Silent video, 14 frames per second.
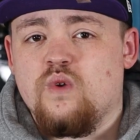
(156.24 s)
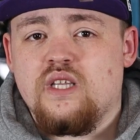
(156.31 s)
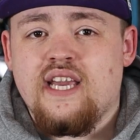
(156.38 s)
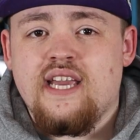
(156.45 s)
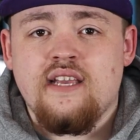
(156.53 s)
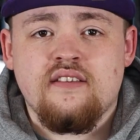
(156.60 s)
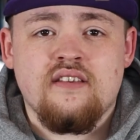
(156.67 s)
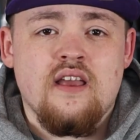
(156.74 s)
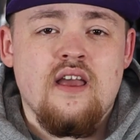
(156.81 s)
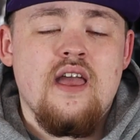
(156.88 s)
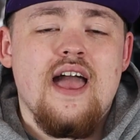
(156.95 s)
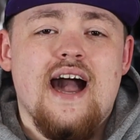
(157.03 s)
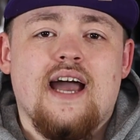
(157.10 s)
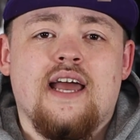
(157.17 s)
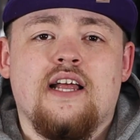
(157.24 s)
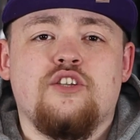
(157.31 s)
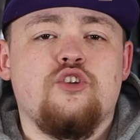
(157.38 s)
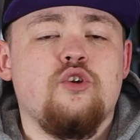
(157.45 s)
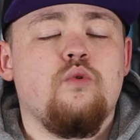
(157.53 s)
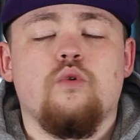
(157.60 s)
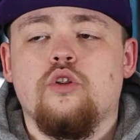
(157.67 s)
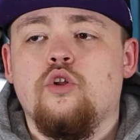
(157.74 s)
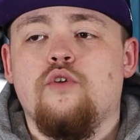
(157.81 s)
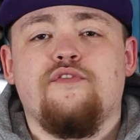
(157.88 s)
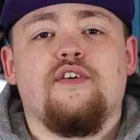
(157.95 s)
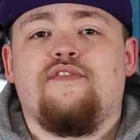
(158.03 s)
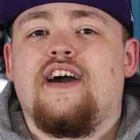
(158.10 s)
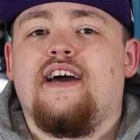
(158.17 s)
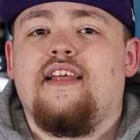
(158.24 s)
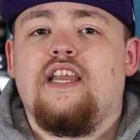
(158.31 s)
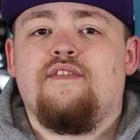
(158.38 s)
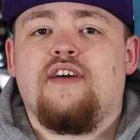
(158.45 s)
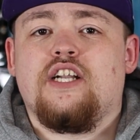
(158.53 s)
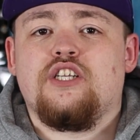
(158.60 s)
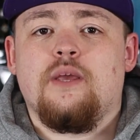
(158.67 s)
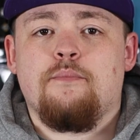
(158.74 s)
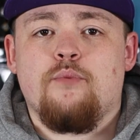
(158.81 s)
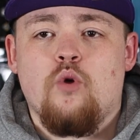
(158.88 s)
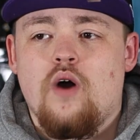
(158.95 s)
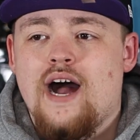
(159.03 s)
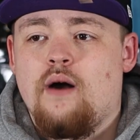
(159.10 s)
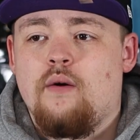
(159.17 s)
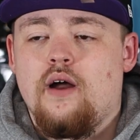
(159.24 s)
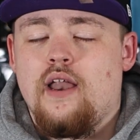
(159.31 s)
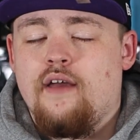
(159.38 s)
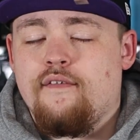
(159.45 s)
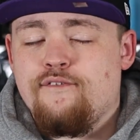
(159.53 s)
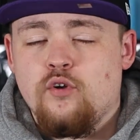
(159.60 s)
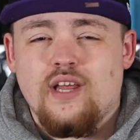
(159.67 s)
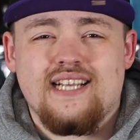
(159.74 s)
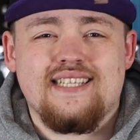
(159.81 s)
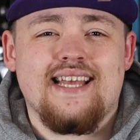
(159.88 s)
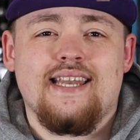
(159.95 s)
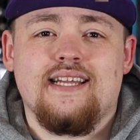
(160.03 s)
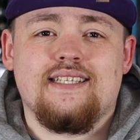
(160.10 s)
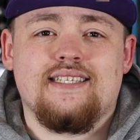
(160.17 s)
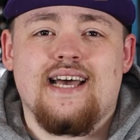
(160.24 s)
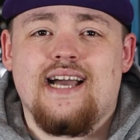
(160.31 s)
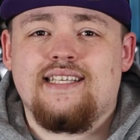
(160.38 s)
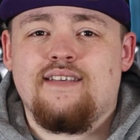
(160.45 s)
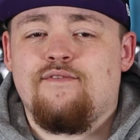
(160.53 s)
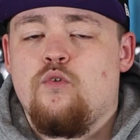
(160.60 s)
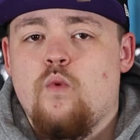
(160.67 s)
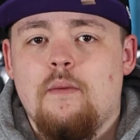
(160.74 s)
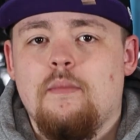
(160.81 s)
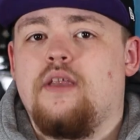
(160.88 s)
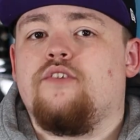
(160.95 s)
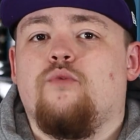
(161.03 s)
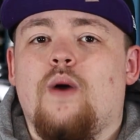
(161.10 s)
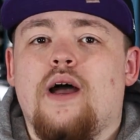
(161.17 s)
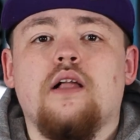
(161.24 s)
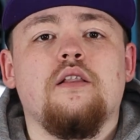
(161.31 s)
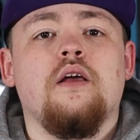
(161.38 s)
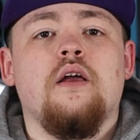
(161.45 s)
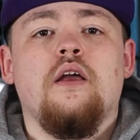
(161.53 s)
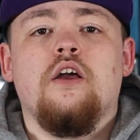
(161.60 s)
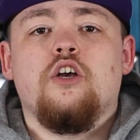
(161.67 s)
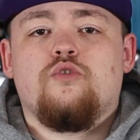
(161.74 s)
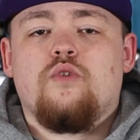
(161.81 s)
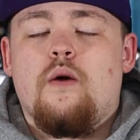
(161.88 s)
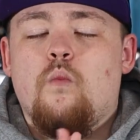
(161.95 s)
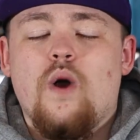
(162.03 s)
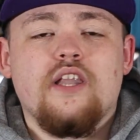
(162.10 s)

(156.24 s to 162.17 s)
release. And I do love the fact that they've actually brought out a full extended sizing for women as well. So I'm